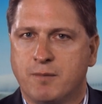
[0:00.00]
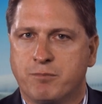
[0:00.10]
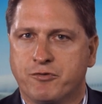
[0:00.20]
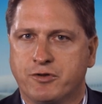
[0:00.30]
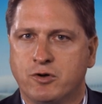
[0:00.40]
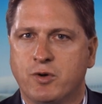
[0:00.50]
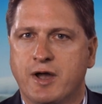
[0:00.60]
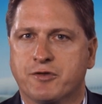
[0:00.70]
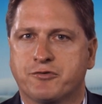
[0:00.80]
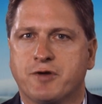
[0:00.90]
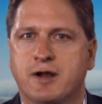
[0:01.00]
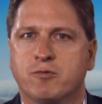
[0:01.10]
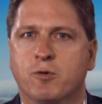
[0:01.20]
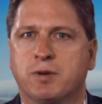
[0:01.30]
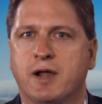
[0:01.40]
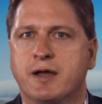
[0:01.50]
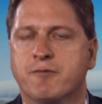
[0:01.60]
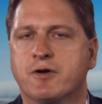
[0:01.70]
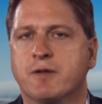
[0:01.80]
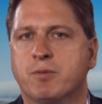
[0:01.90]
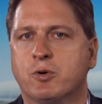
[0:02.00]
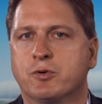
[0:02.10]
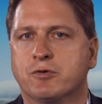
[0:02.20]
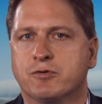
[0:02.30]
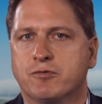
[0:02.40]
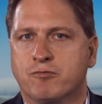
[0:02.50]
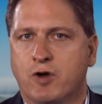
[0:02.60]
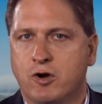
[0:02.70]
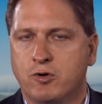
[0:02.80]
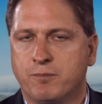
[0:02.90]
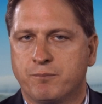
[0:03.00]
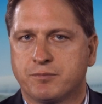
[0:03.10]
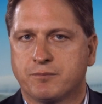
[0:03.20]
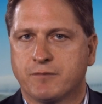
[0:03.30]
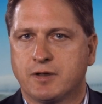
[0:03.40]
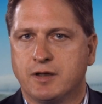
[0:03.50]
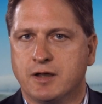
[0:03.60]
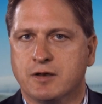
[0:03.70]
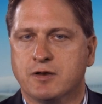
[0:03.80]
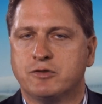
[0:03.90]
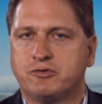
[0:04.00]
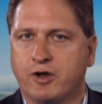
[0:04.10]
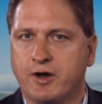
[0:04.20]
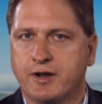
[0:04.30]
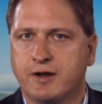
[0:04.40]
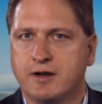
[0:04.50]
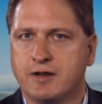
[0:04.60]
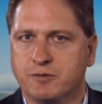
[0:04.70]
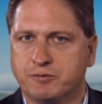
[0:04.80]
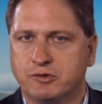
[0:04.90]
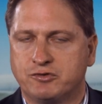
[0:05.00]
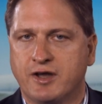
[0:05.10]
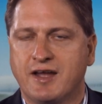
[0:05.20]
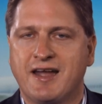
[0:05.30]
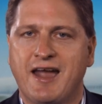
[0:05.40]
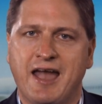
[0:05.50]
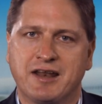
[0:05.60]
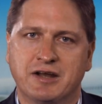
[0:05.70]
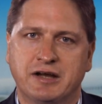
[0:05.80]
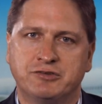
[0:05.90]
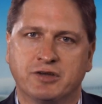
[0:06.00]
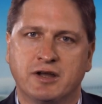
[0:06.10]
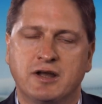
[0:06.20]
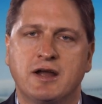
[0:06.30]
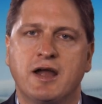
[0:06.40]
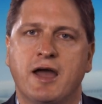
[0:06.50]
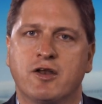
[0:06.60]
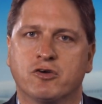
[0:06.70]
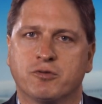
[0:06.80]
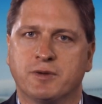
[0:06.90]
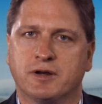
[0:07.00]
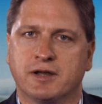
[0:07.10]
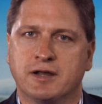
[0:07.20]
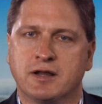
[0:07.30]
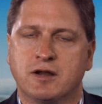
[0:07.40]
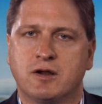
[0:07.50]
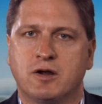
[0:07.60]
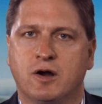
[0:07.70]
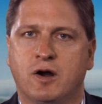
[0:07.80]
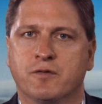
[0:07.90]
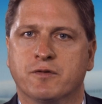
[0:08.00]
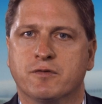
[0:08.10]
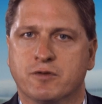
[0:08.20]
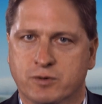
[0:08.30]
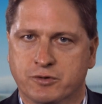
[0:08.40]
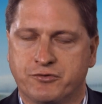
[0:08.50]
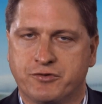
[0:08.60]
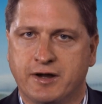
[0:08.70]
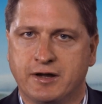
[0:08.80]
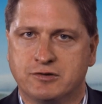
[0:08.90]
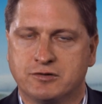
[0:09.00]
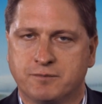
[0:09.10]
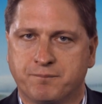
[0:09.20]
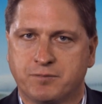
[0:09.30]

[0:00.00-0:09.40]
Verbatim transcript: Brazil and Australia will play a very important role in China in the future and in Asia and ultimately on the world stage.